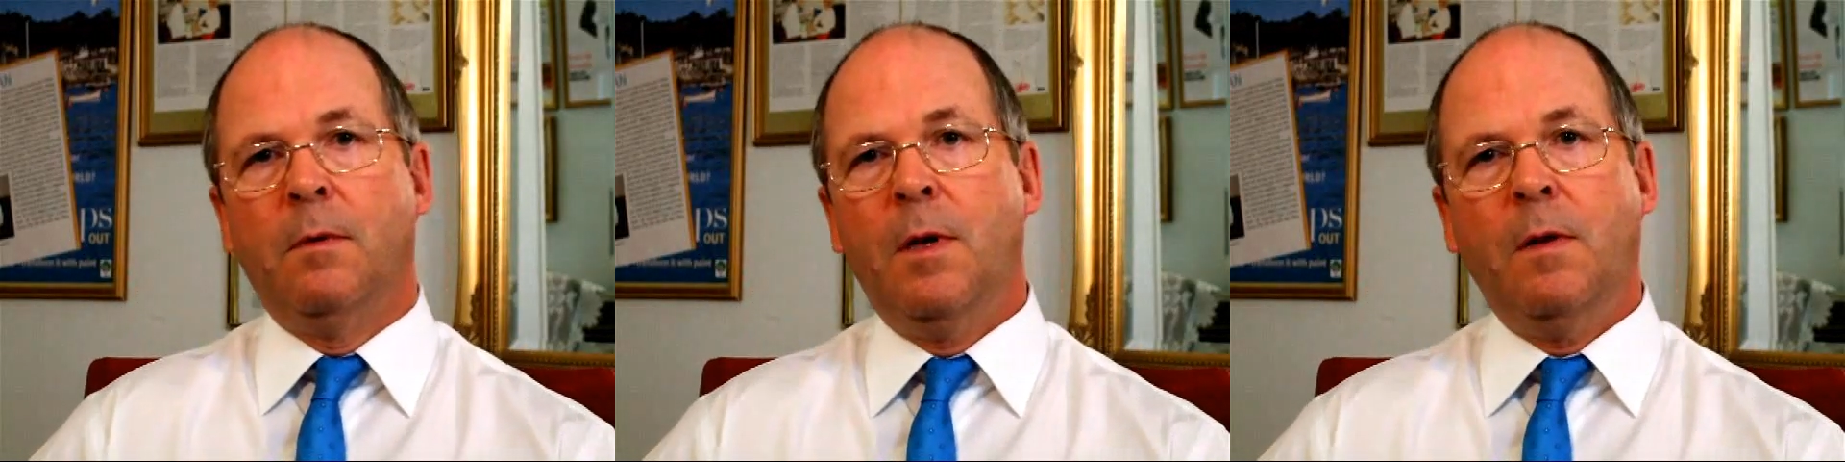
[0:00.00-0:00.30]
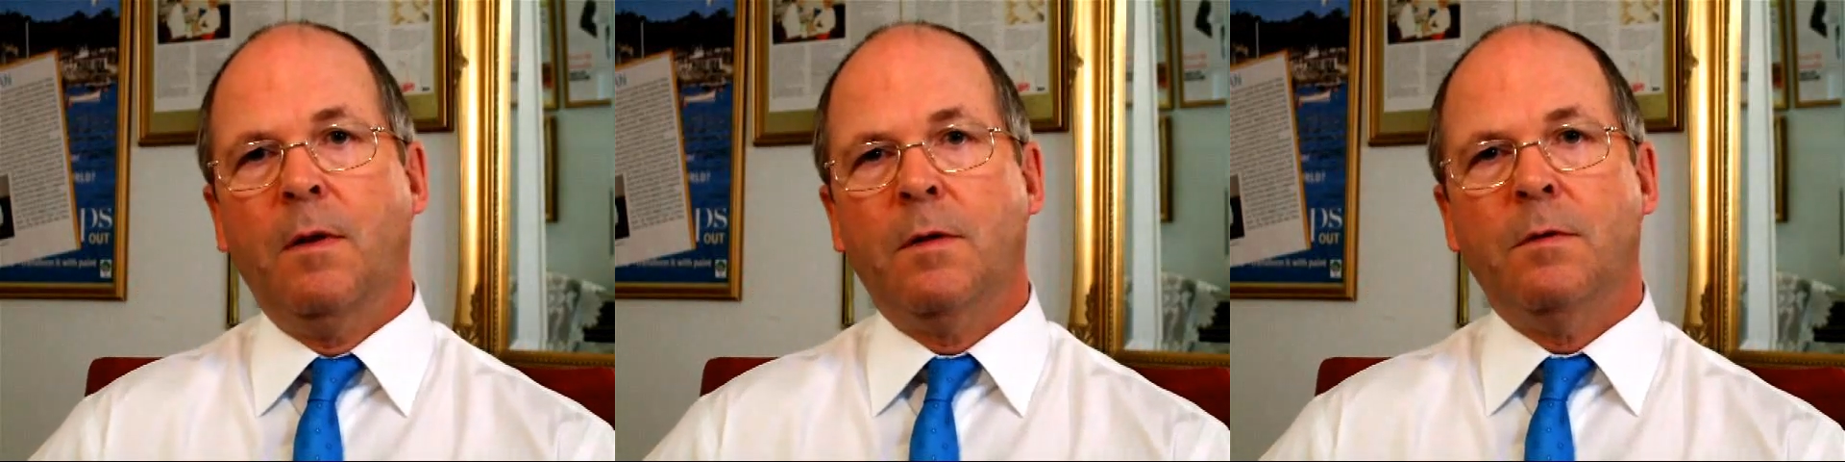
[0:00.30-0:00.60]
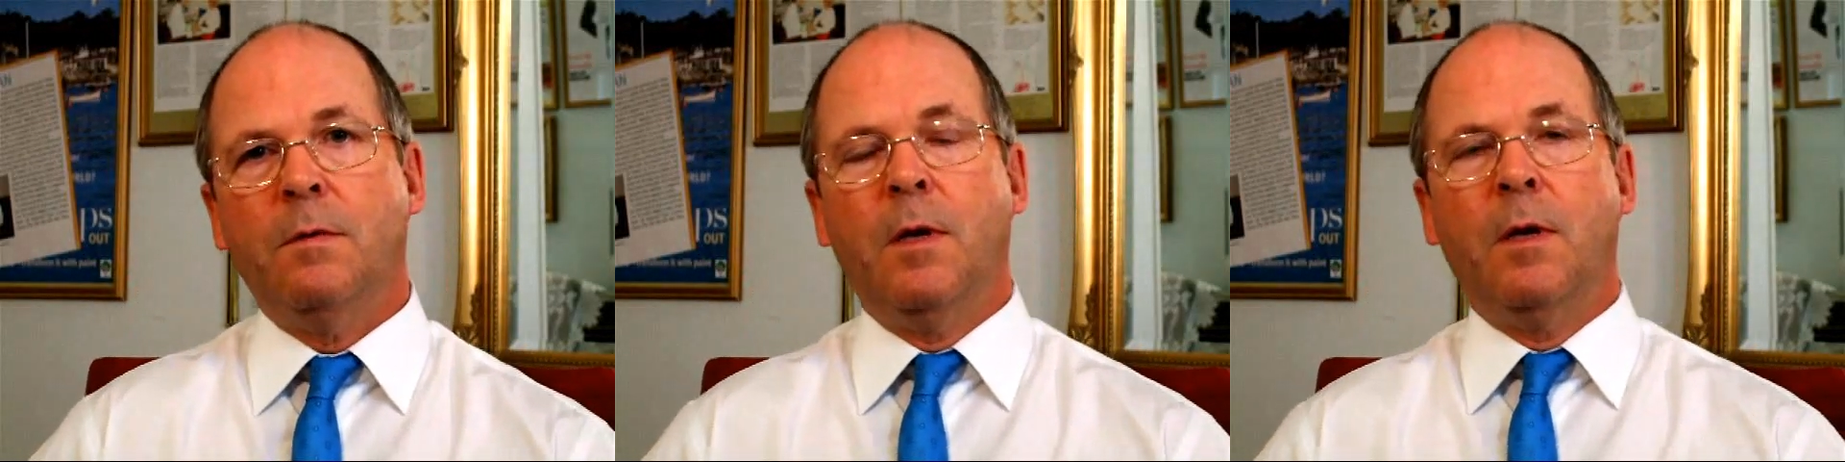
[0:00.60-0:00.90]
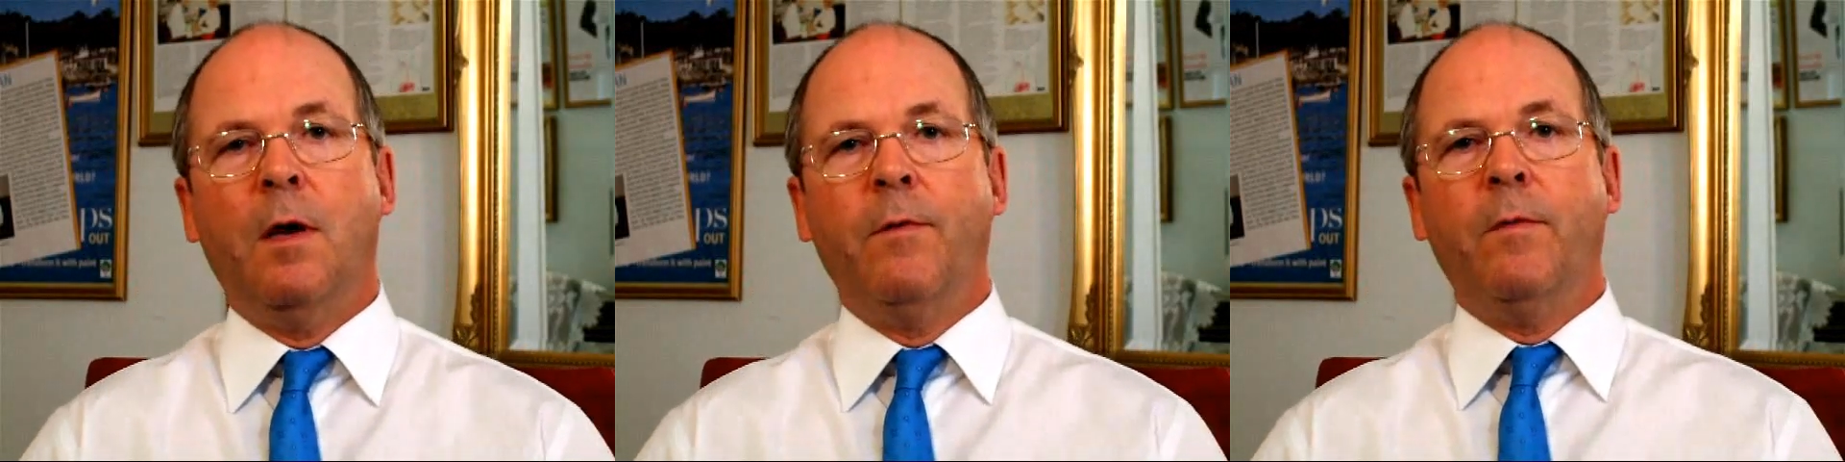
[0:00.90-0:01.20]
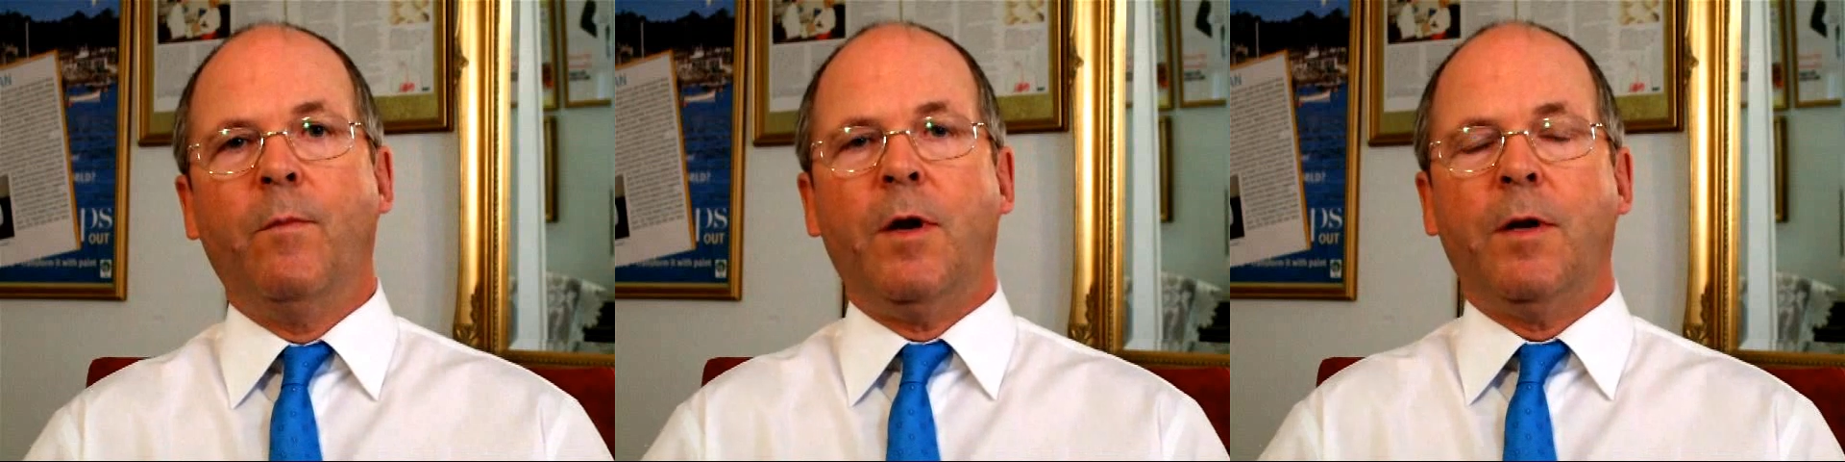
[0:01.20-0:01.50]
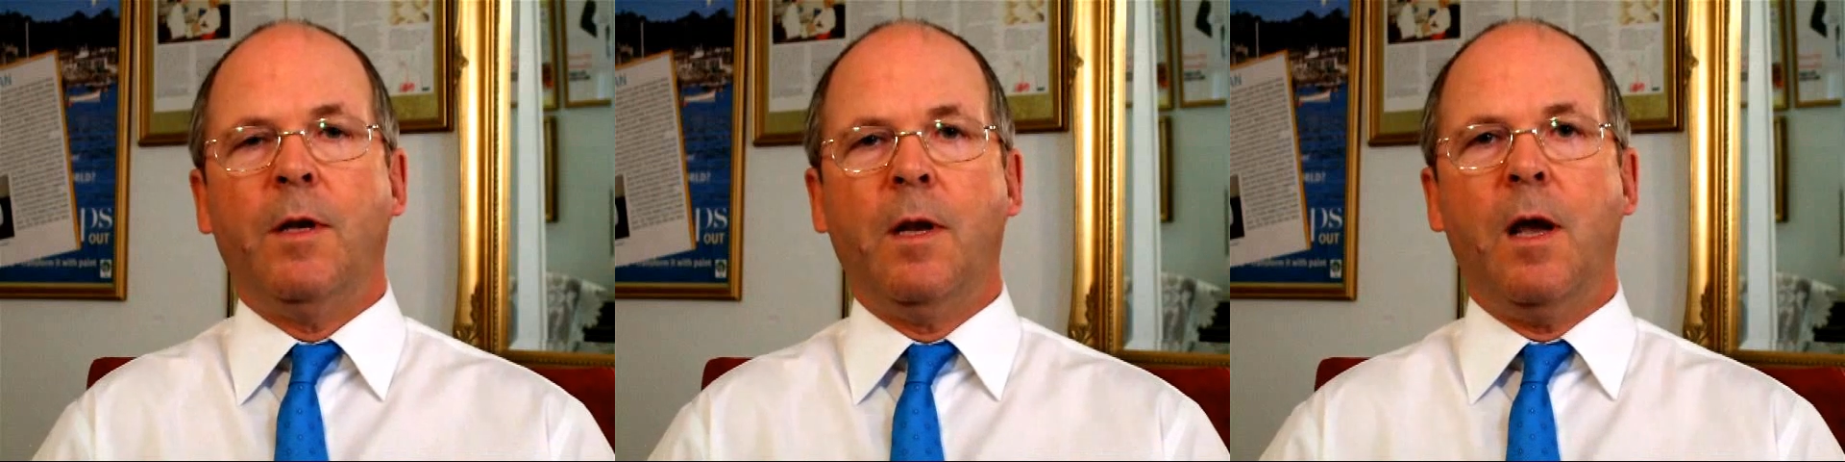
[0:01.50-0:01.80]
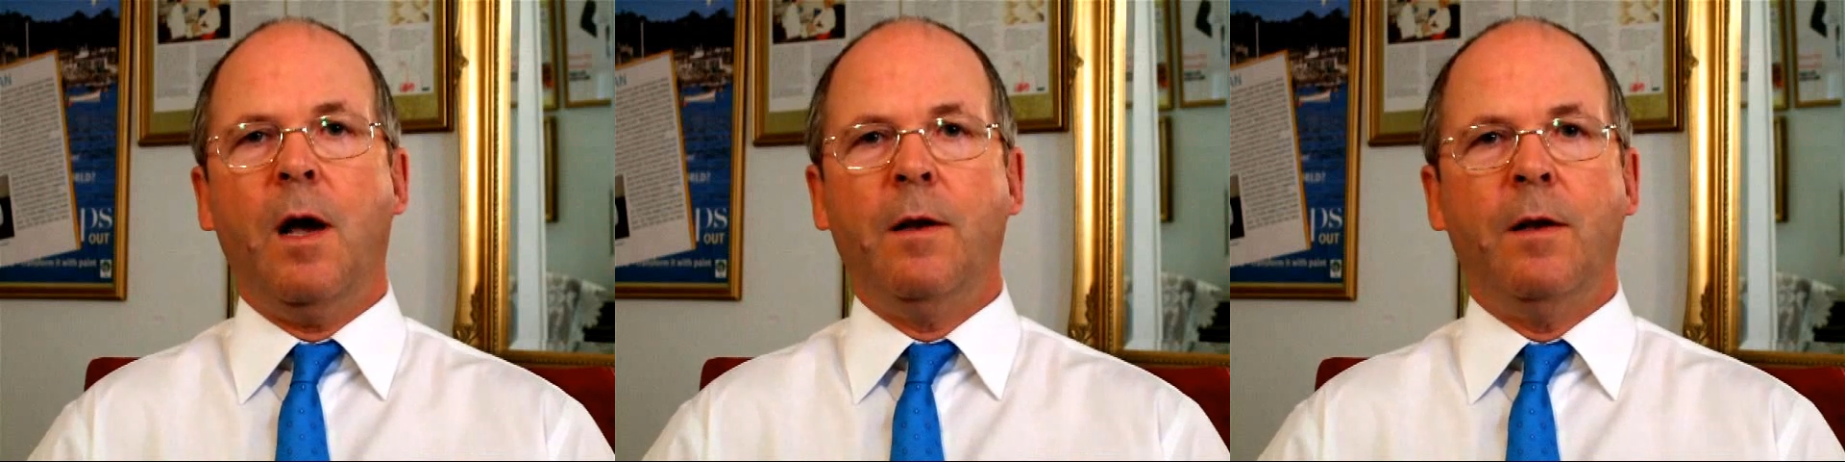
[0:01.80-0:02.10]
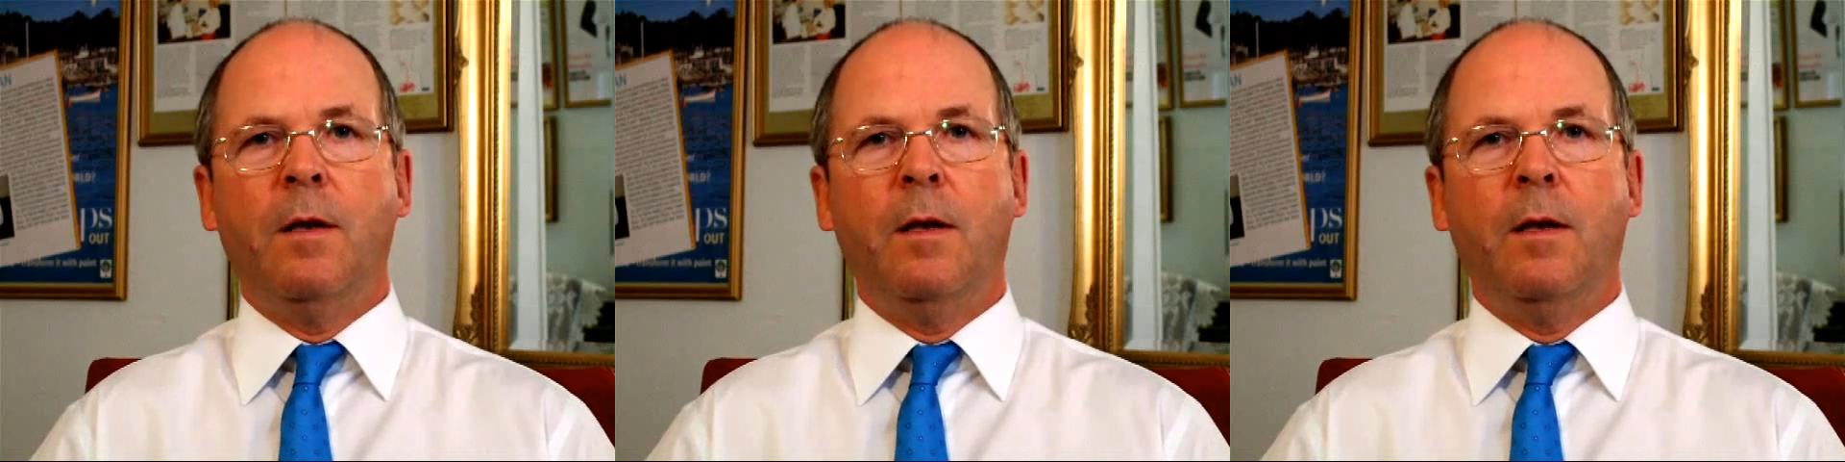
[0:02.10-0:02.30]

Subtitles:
Anything at all. I've even plugged it into the garden,